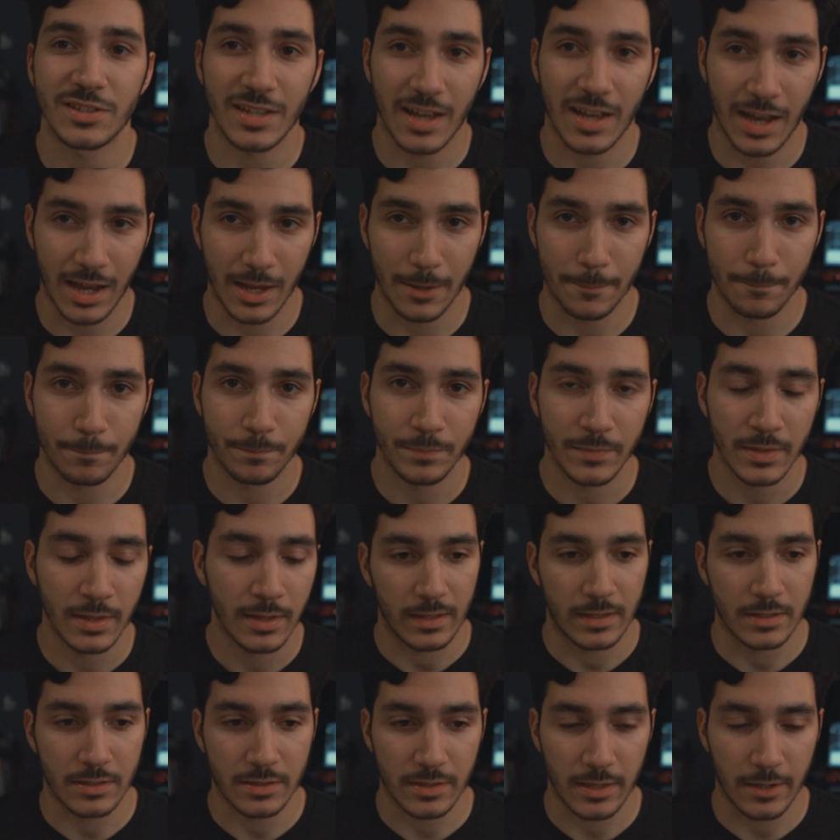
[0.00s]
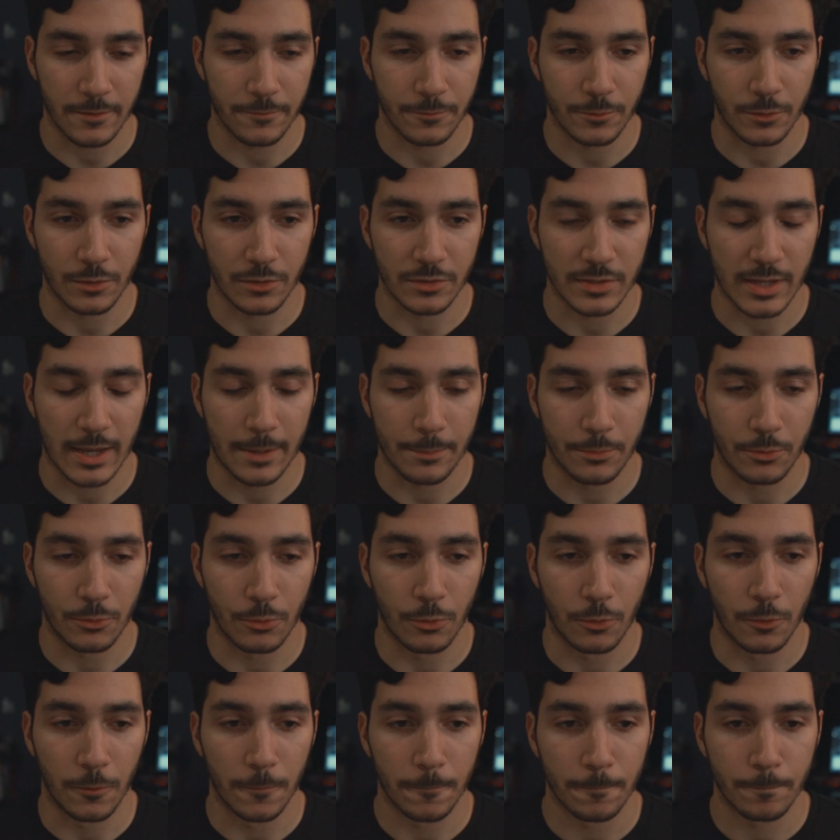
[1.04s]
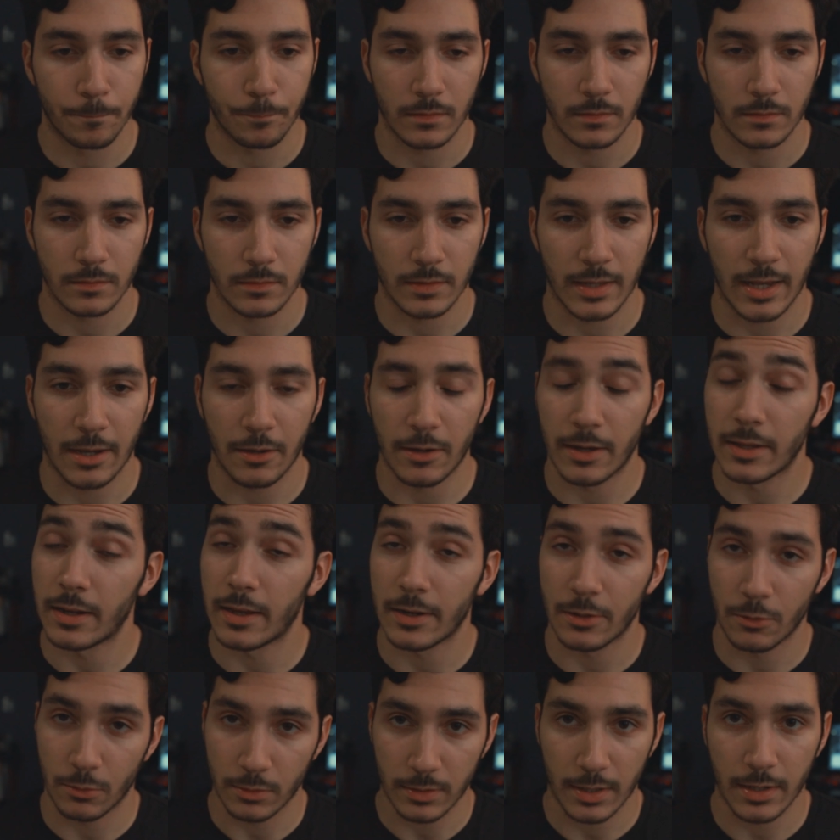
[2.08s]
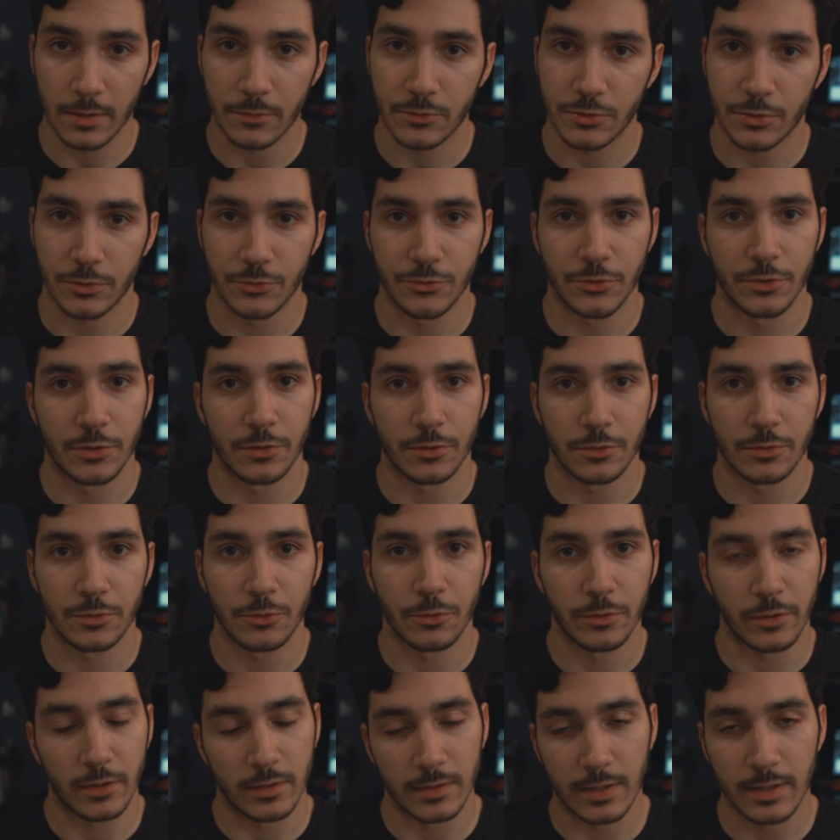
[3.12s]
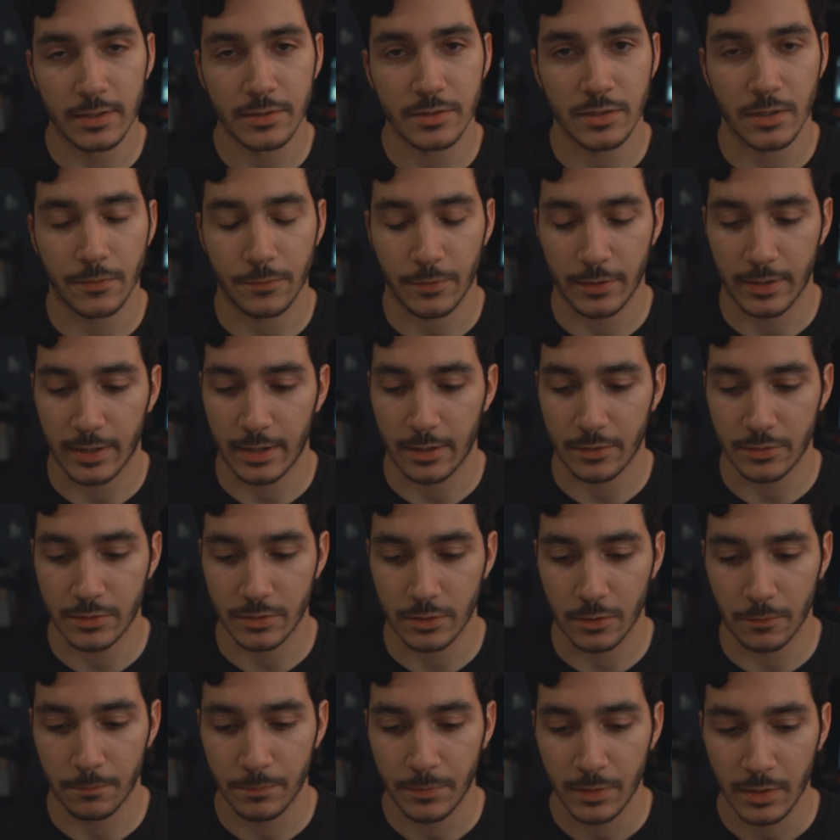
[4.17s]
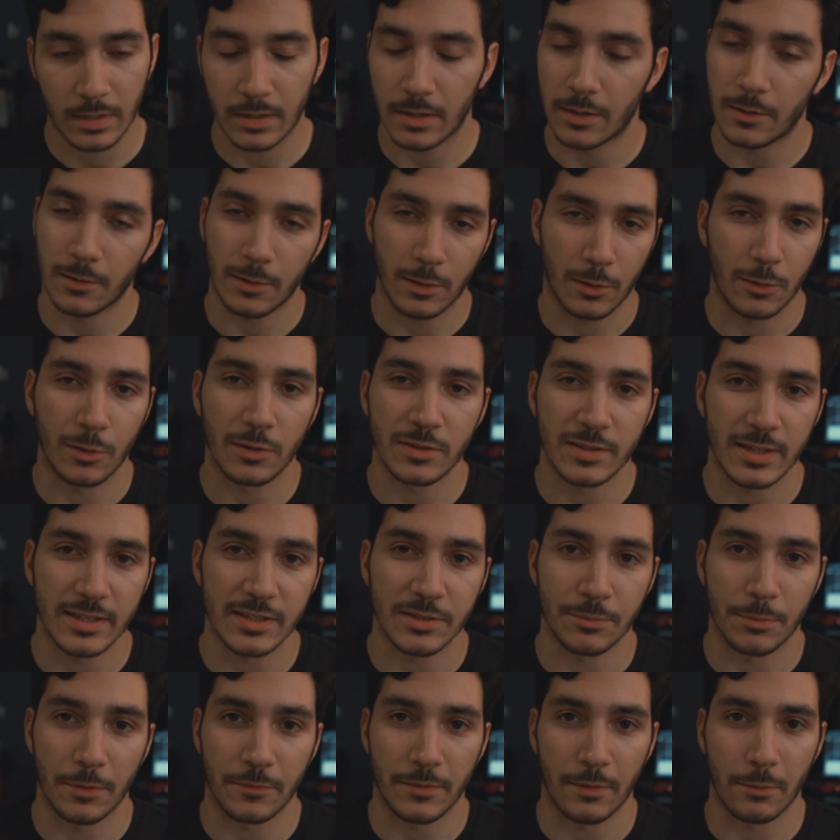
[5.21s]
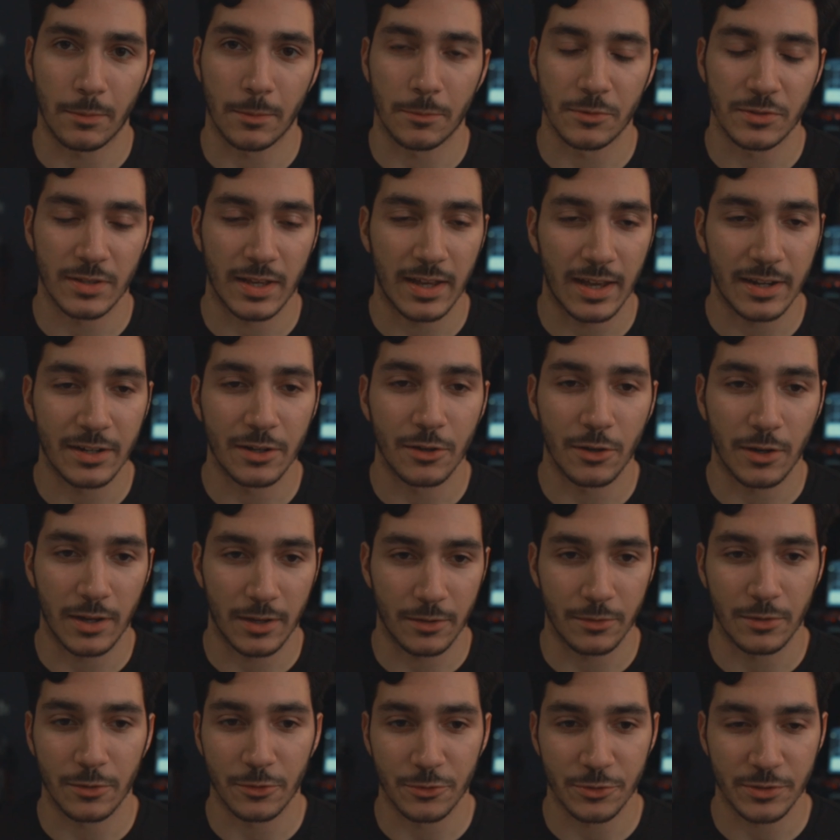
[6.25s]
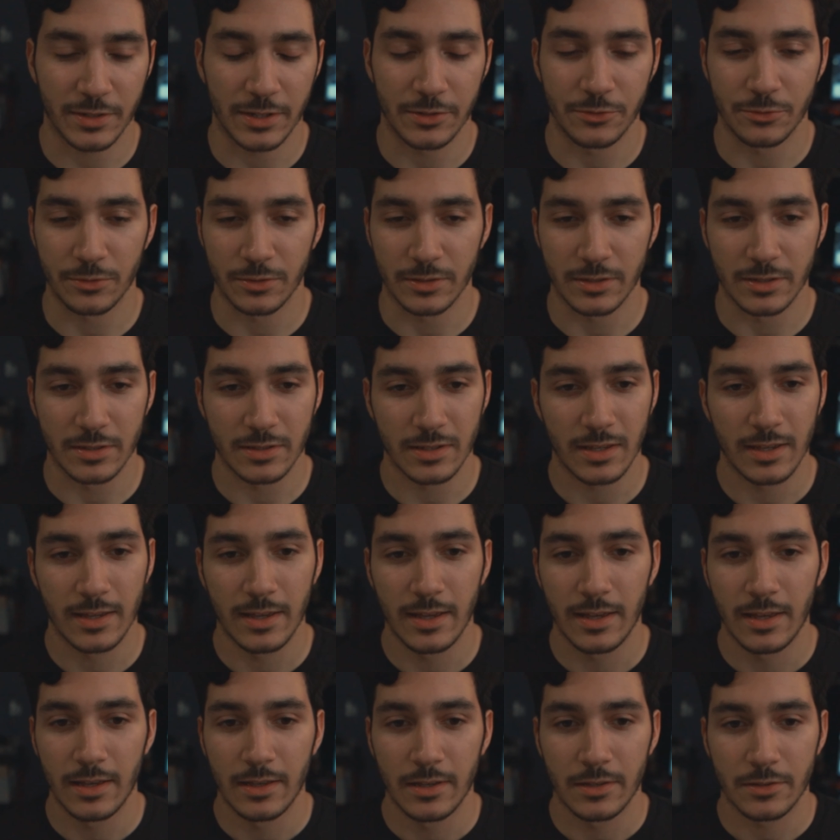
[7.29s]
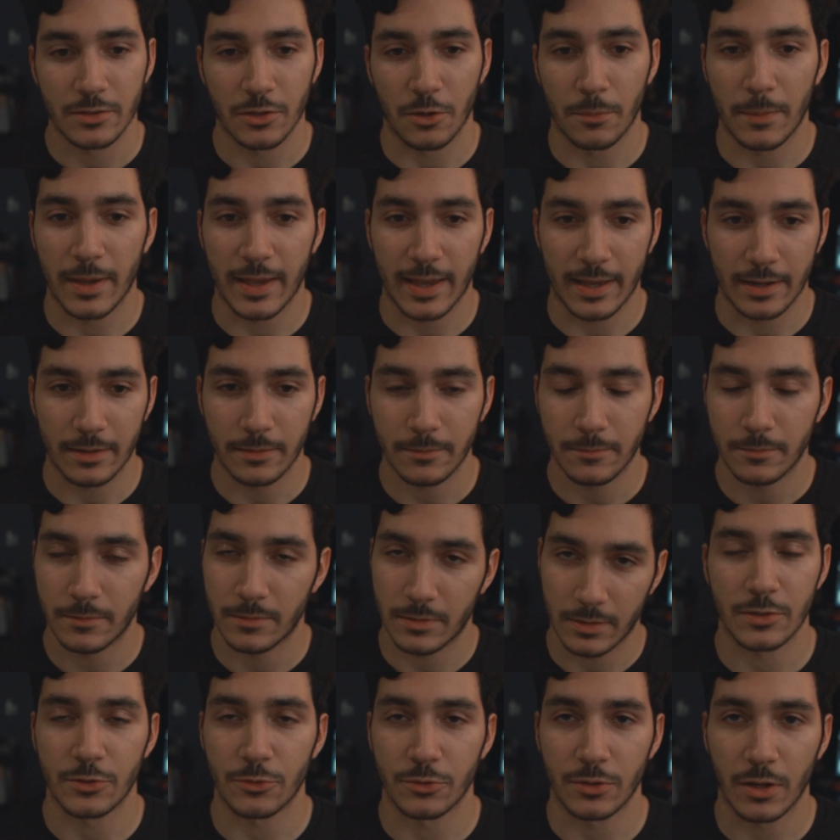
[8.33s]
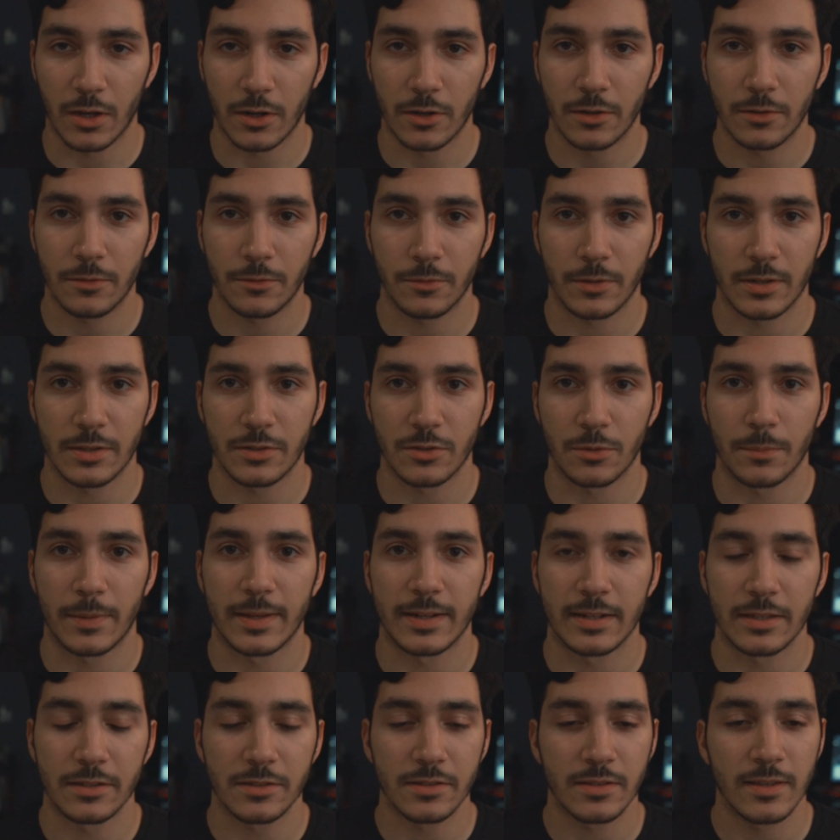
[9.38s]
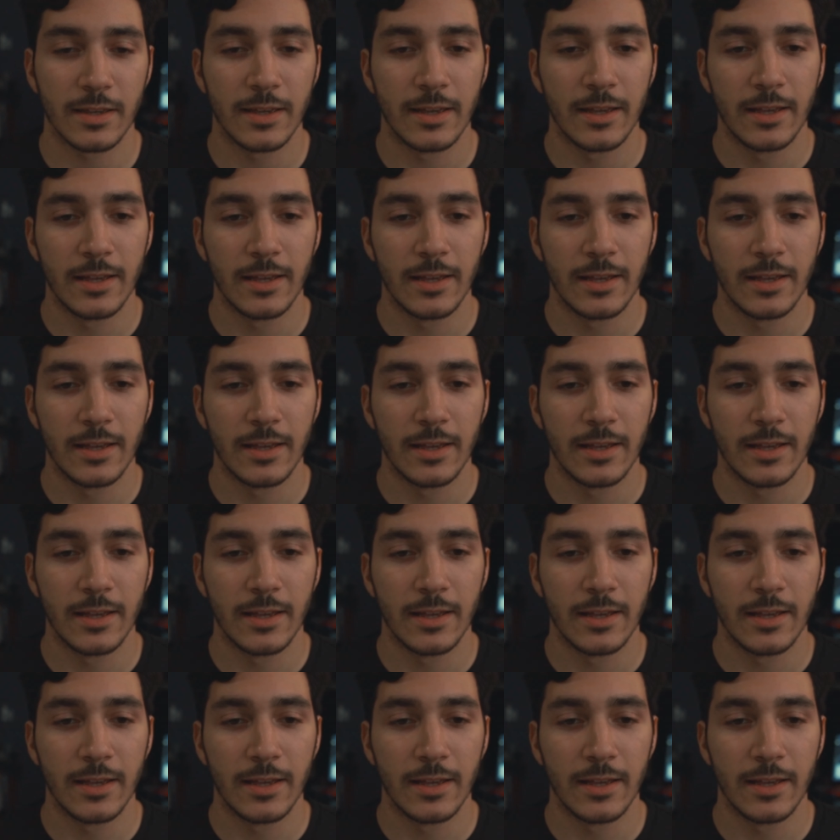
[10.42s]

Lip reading: time. Let's say, for example, now I know a lot of children are doing online stuff right now, so I'll take some of my family members. I know how her schedule is. So my aunt has her daughter, right? So my niece.